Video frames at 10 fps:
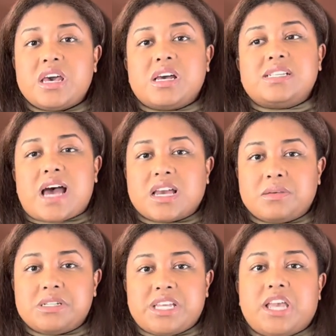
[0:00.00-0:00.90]

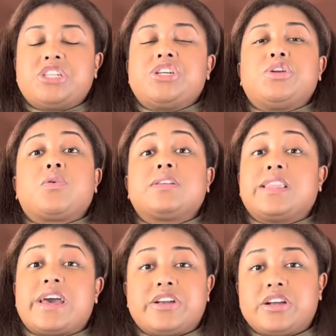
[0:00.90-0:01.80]
documentation or
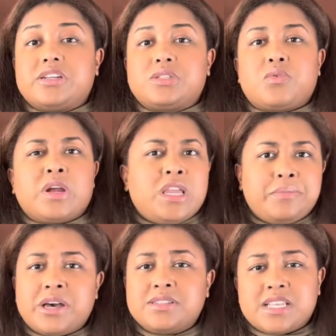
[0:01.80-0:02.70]
letters or
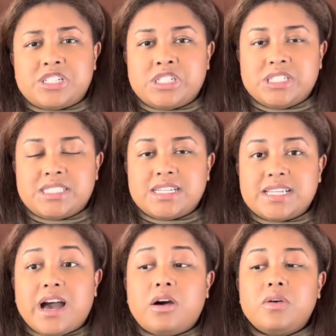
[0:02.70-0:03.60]
emails that she sent
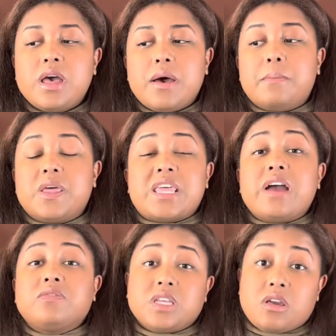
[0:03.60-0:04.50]
out, but
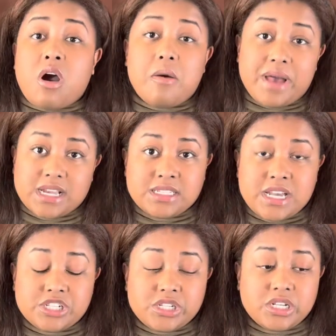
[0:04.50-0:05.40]
that really caught my
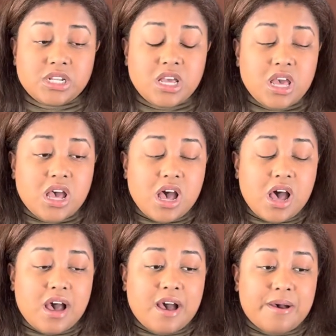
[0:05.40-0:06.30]
attention.
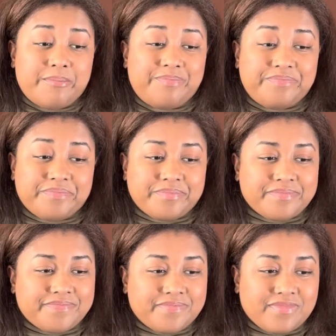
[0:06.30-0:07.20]
Um,
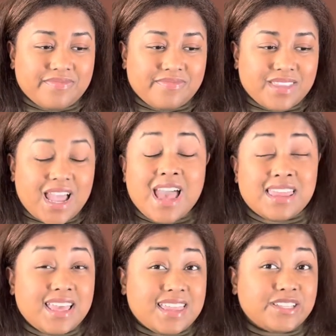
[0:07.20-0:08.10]
I
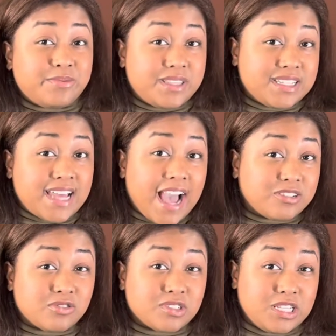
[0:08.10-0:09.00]
think that's what the
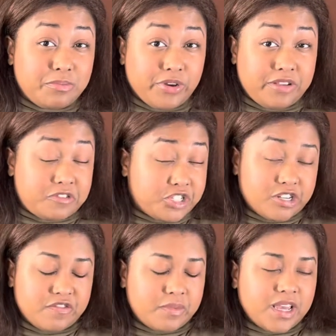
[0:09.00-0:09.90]
tactical debrief should
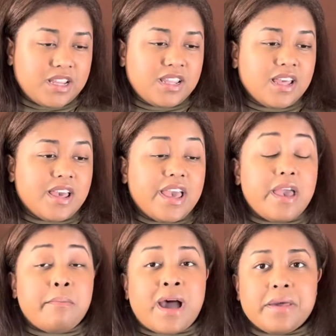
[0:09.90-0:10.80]
have been.
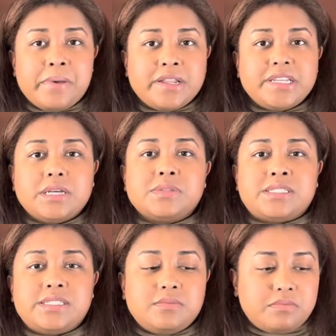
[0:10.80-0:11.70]
In my opinion, it was
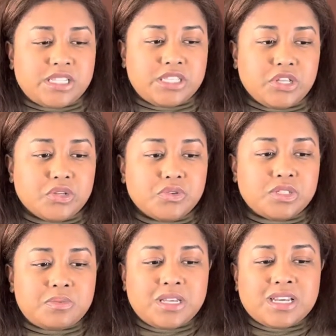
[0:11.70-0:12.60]

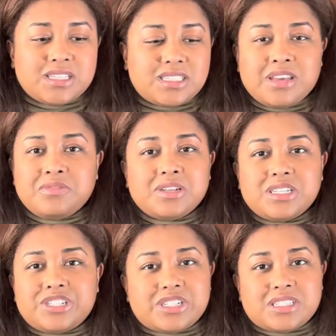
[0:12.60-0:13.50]
misused because it
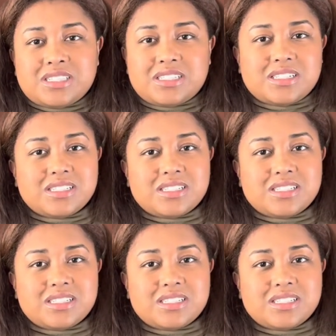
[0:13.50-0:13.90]
really just,